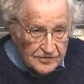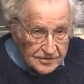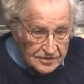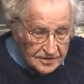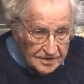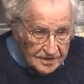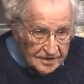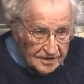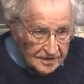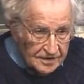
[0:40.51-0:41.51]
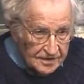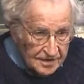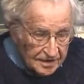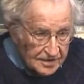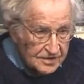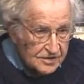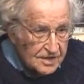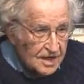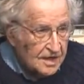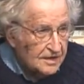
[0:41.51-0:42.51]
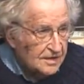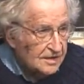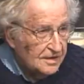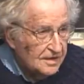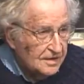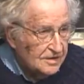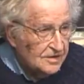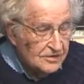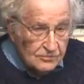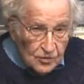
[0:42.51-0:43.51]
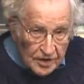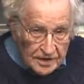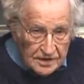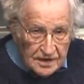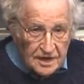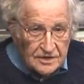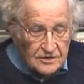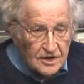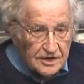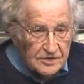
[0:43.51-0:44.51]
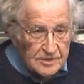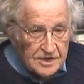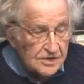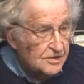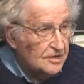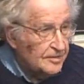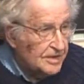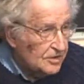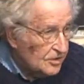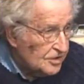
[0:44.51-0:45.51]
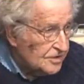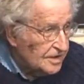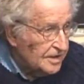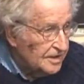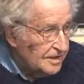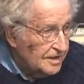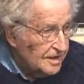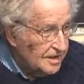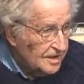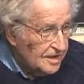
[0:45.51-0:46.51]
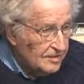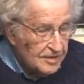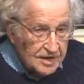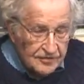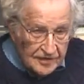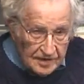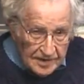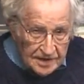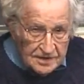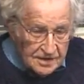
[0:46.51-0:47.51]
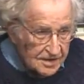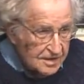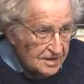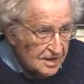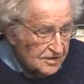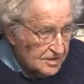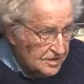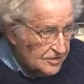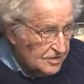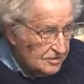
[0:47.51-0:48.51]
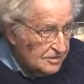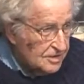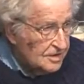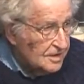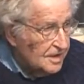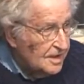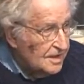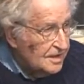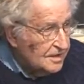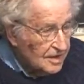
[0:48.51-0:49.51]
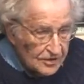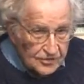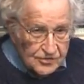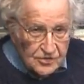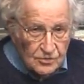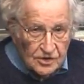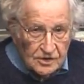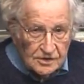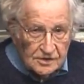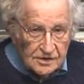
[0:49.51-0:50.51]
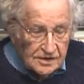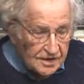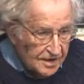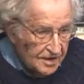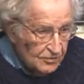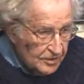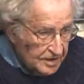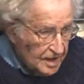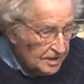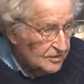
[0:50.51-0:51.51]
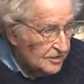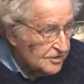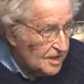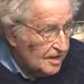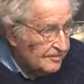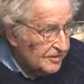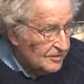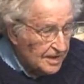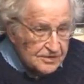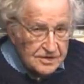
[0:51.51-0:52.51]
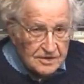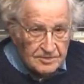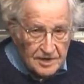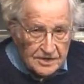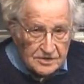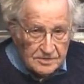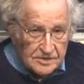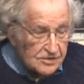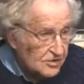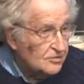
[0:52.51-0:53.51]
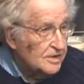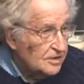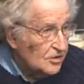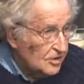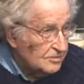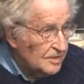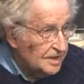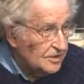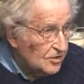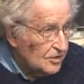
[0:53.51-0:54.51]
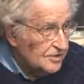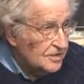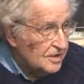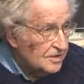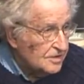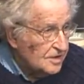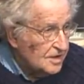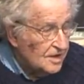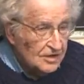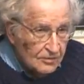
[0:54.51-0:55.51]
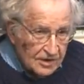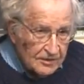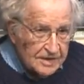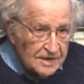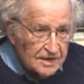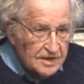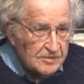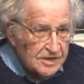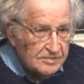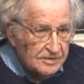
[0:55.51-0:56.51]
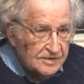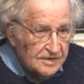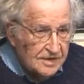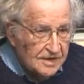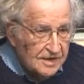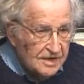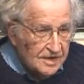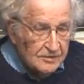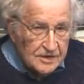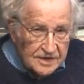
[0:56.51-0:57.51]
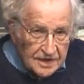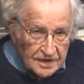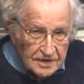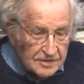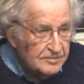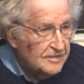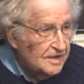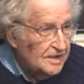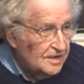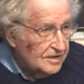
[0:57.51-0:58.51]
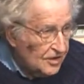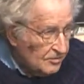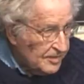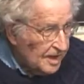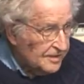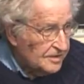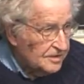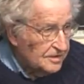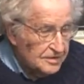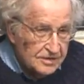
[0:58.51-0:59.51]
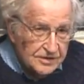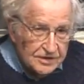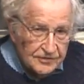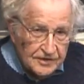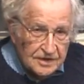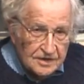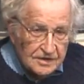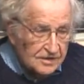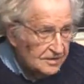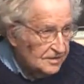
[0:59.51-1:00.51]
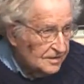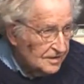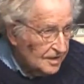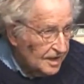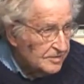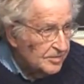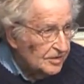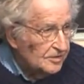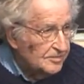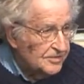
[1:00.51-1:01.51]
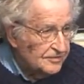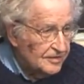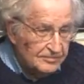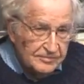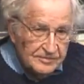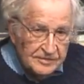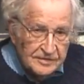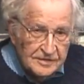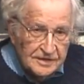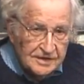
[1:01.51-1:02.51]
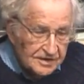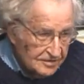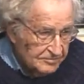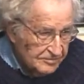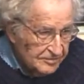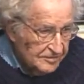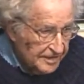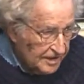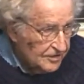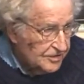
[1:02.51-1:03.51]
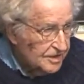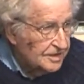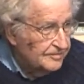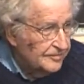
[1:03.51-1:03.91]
should take this stand. So one counter-argument is it'll be costly. But if MIT as an institution tells the world we're not going to stop the race to the precipice because it might cost us, what are we telling people? We're telling them, don't bother shifting your light bulbs from, you know, energy